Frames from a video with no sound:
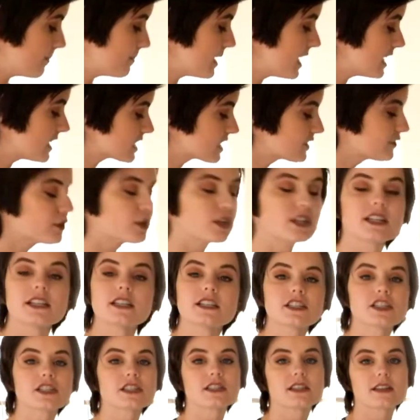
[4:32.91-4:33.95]
His
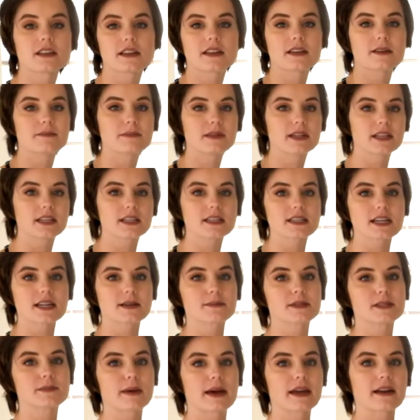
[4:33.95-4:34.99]
foliage is looking a million
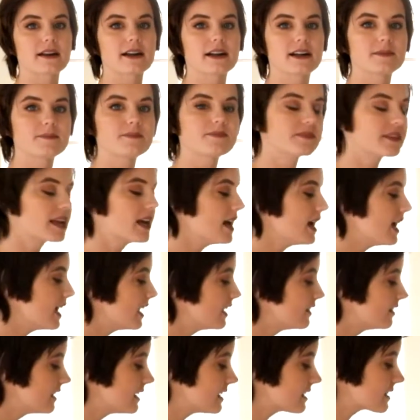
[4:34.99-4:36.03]
times better.
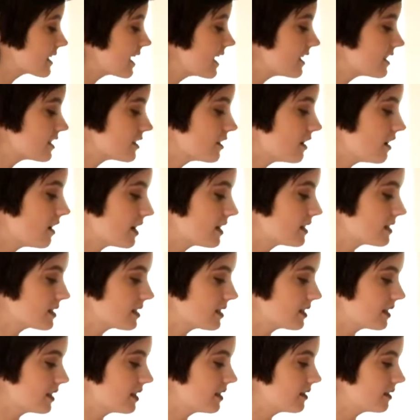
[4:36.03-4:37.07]
And these guys are
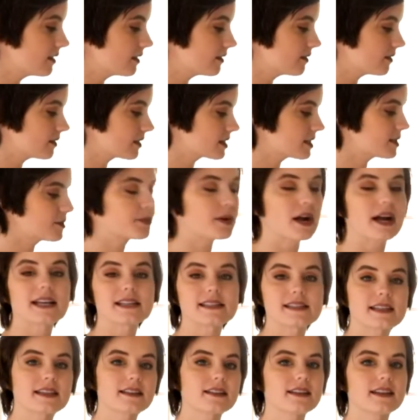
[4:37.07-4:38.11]
honestly
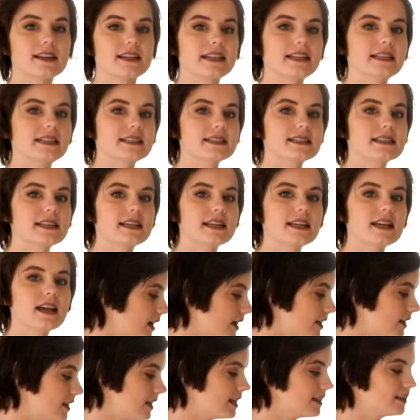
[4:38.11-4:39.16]
surprisingly easy,
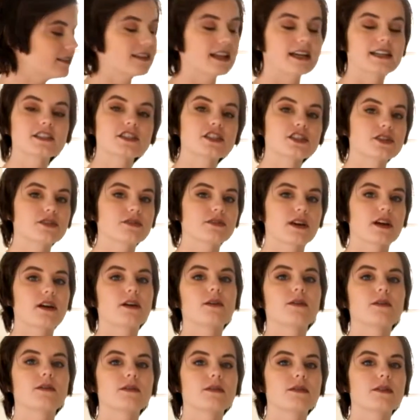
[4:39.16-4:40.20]
and it lets you
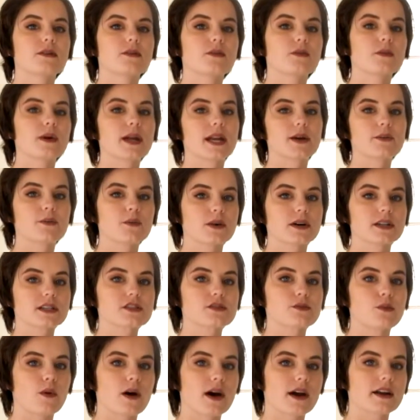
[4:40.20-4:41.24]
know when it
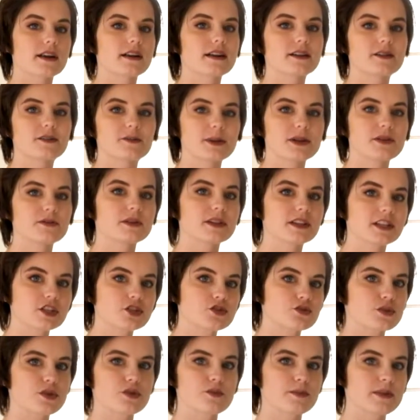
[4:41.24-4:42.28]
wants water. It'll be really
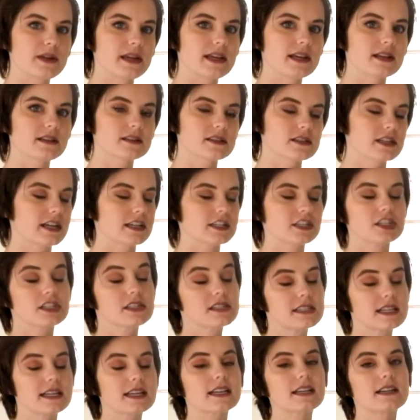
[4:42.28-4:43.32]
droopy, so I just
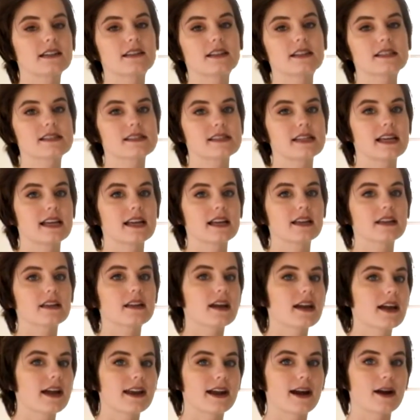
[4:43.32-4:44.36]
stick it in the sink
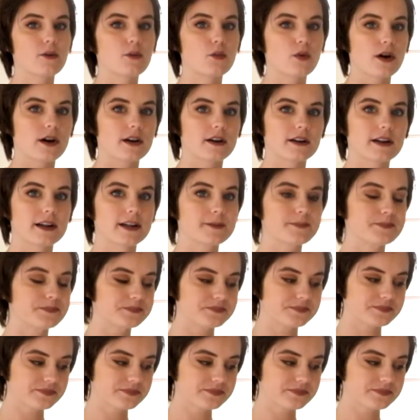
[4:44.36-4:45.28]
and I'll water it.